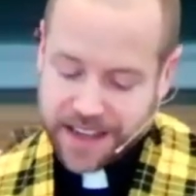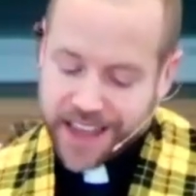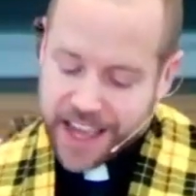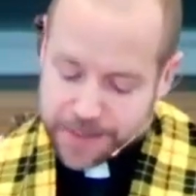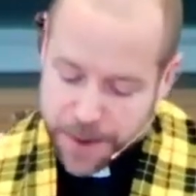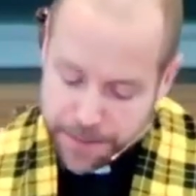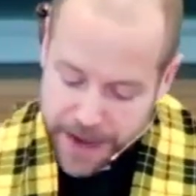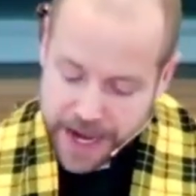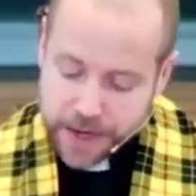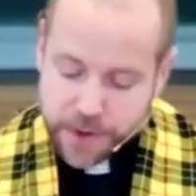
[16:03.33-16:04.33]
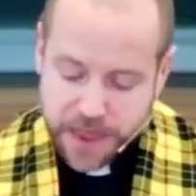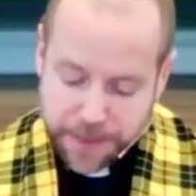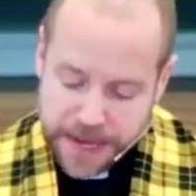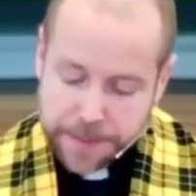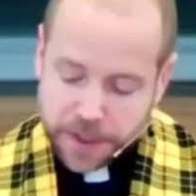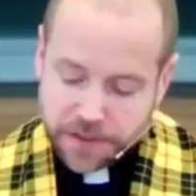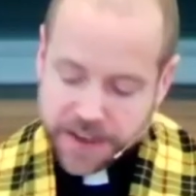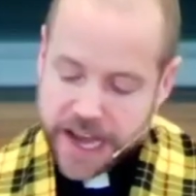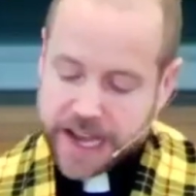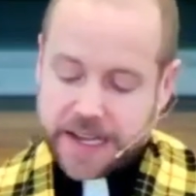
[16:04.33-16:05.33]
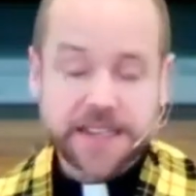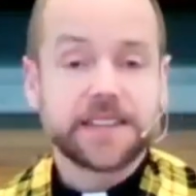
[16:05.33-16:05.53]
has been made with the people of God,